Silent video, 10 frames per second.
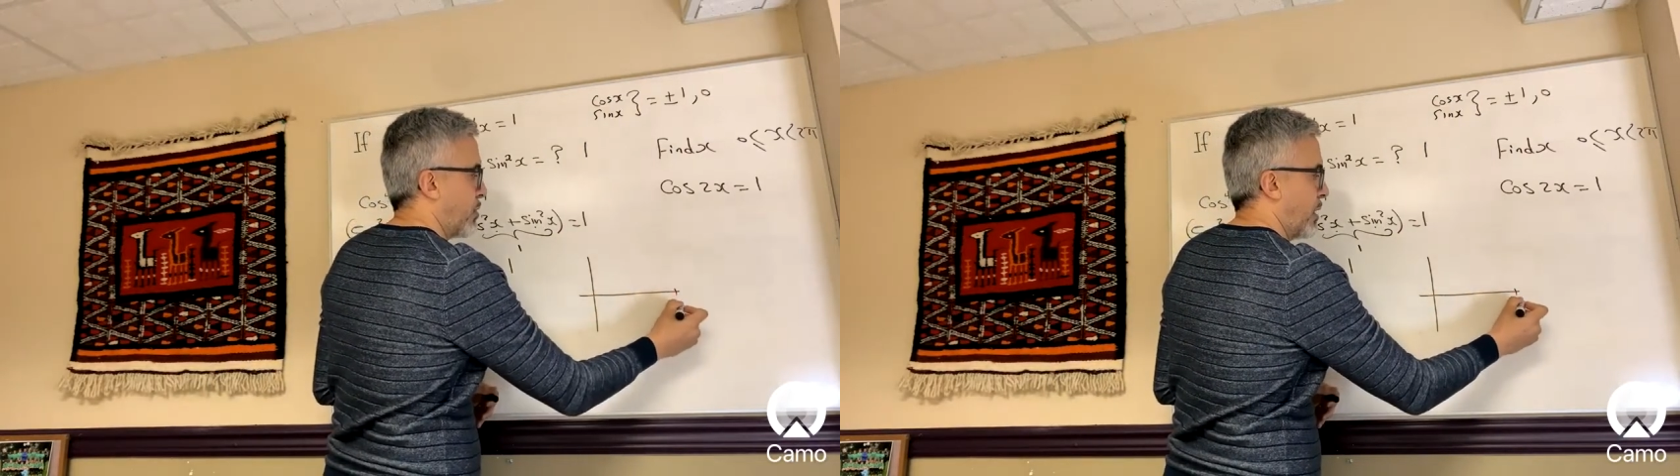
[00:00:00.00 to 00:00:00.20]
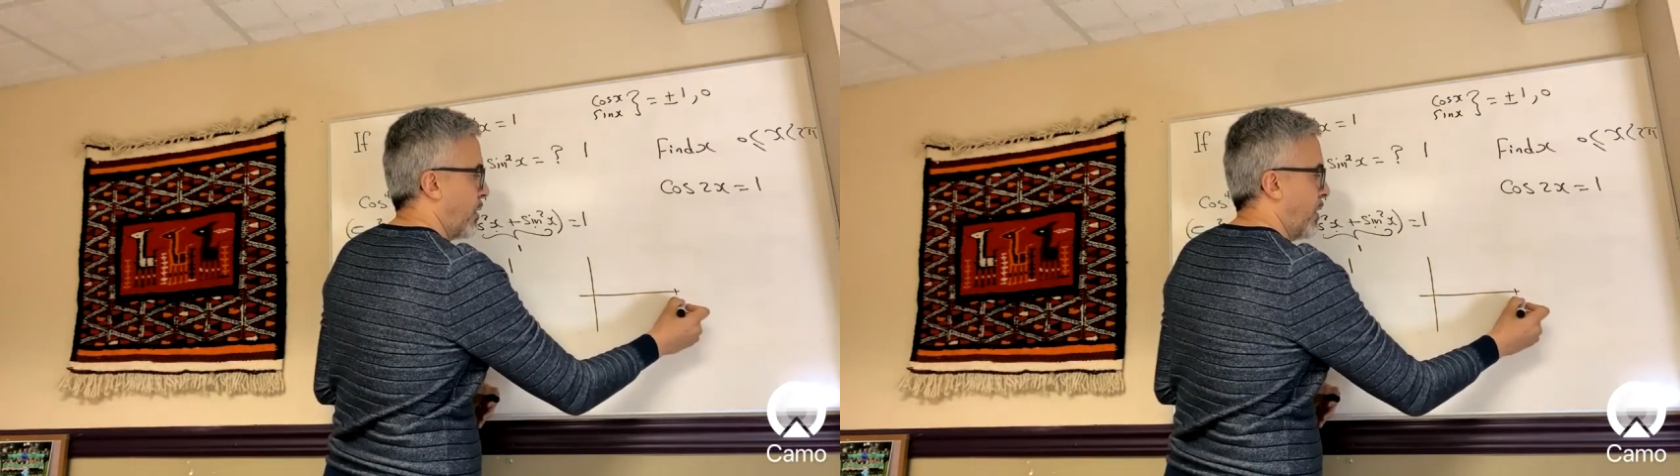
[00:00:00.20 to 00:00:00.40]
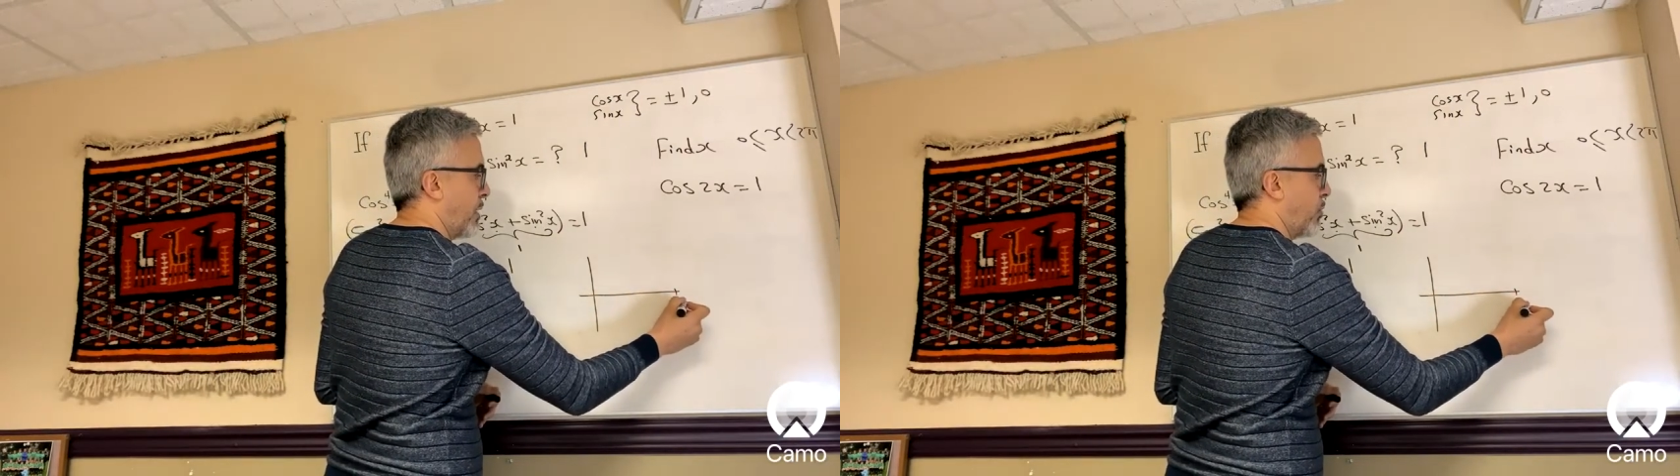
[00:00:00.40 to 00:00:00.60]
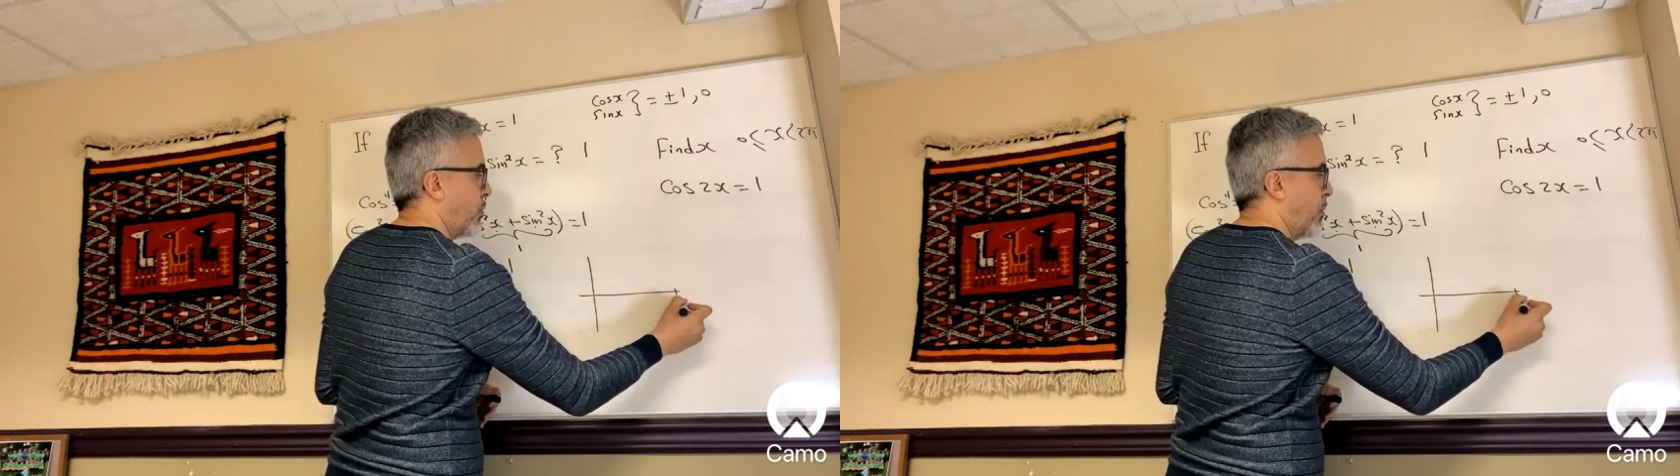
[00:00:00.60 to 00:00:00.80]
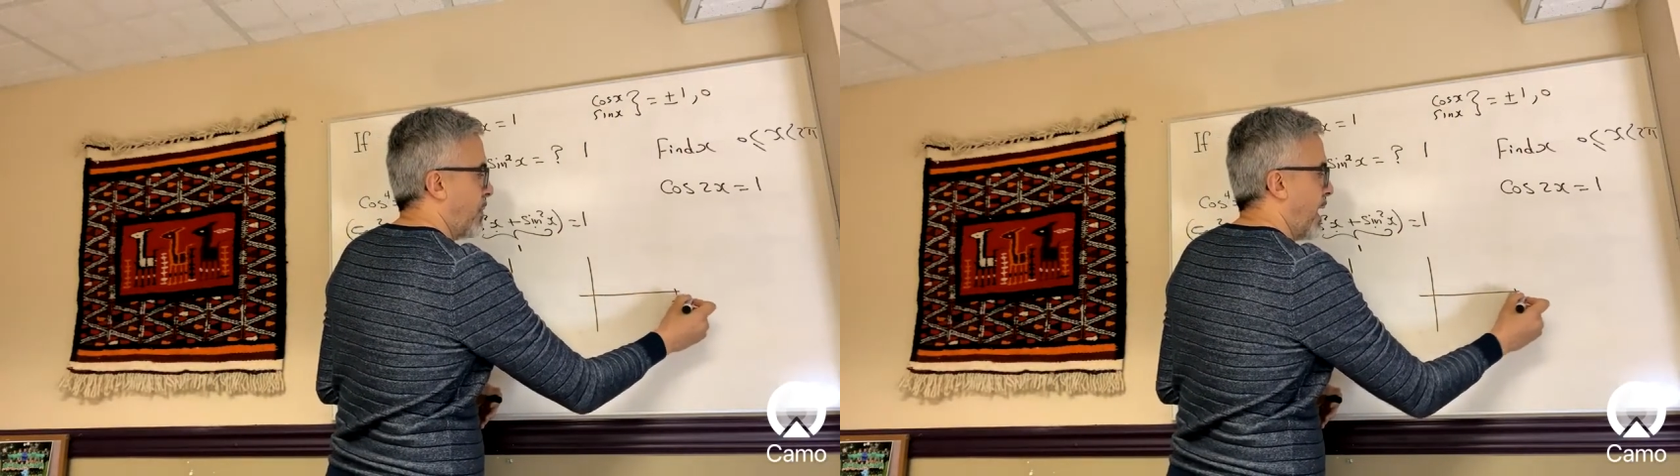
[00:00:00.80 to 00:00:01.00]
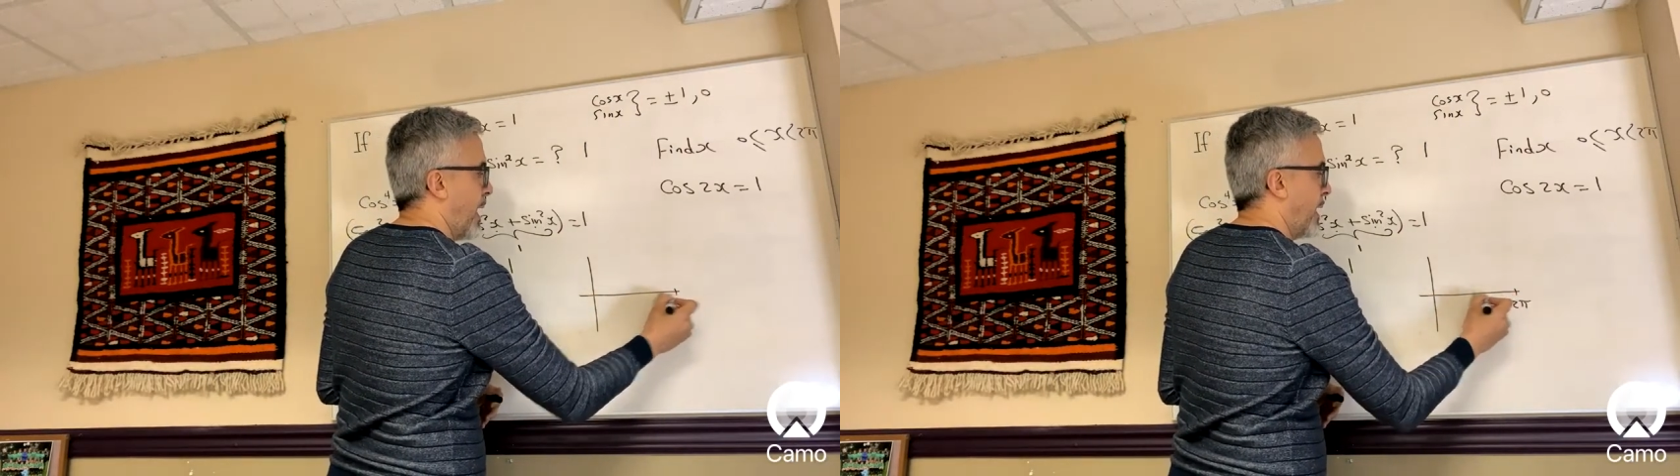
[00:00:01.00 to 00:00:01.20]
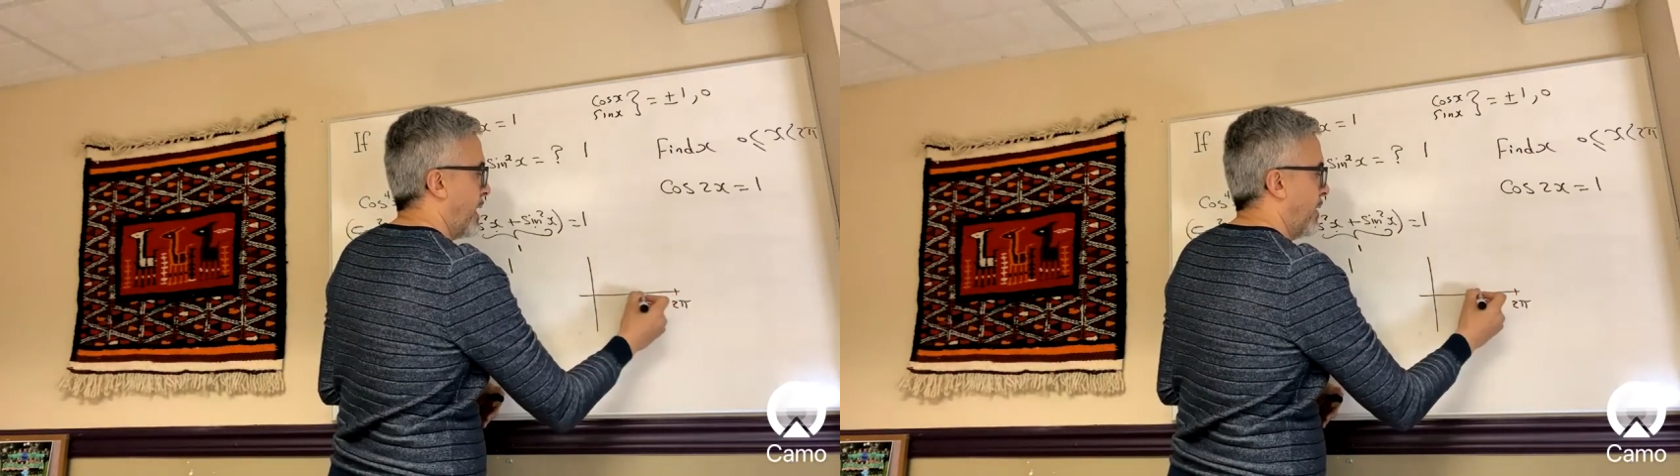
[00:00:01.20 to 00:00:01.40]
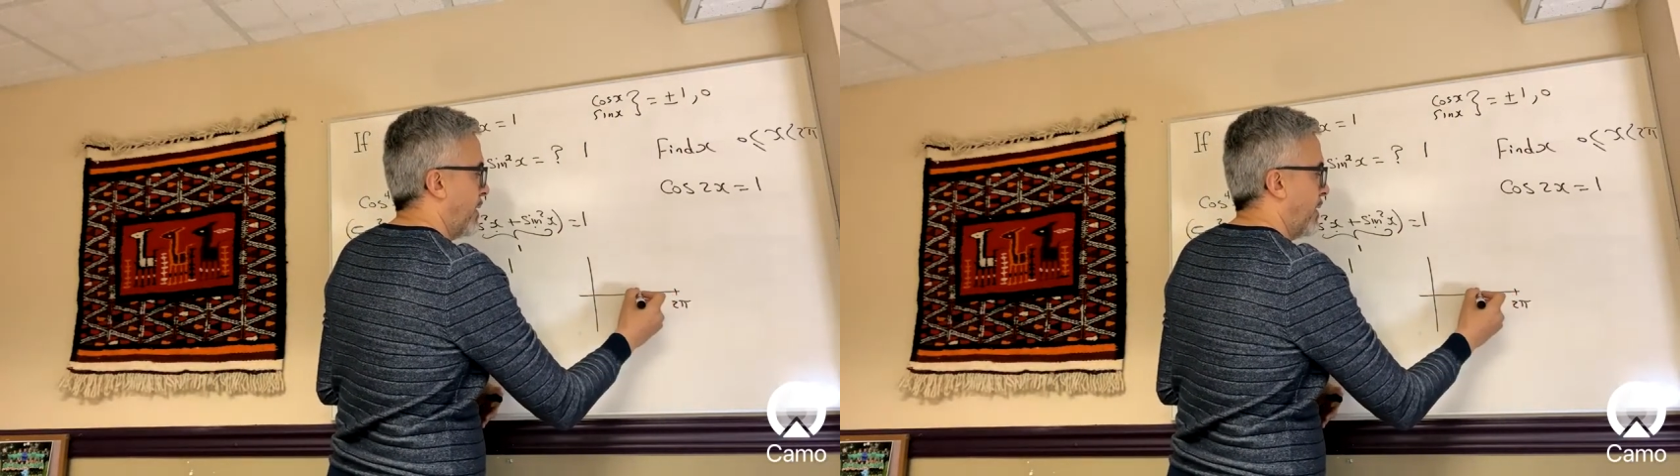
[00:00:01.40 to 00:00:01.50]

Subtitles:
all the way to 2 pi